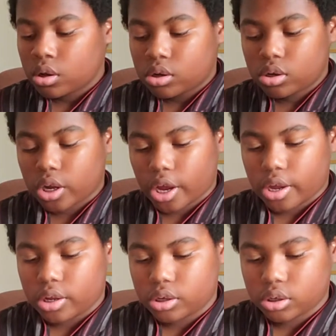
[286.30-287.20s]
Okay,
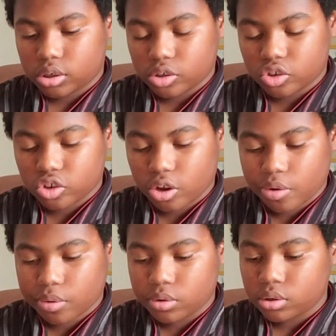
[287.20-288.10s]
so,
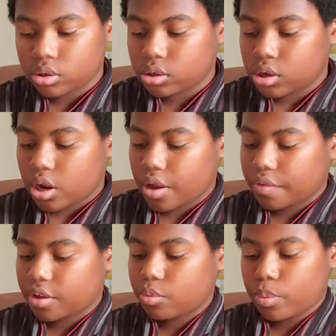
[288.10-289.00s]
and
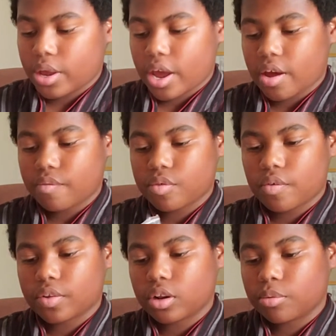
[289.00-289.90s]
then we have all
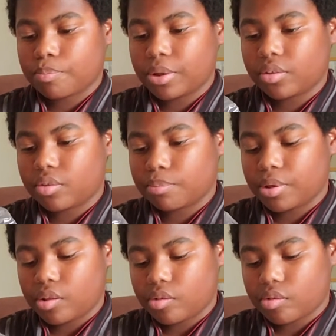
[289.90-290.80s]
the little bits and
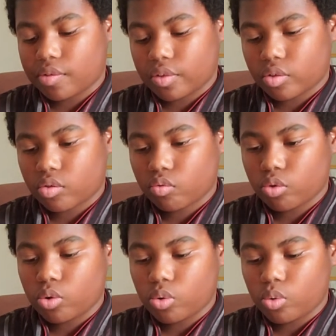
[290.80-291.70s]
pieces and
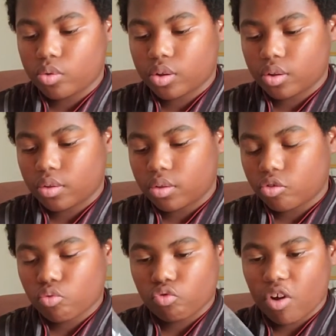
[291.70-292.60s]
screws and
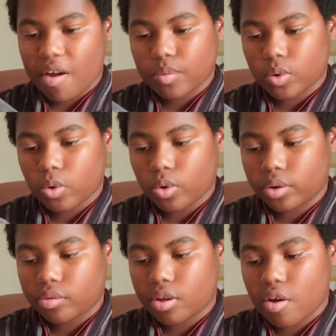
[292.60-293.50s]
screwdriver and
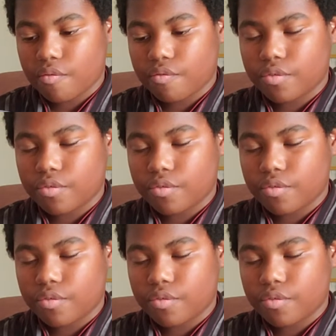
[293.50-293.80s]
stuff.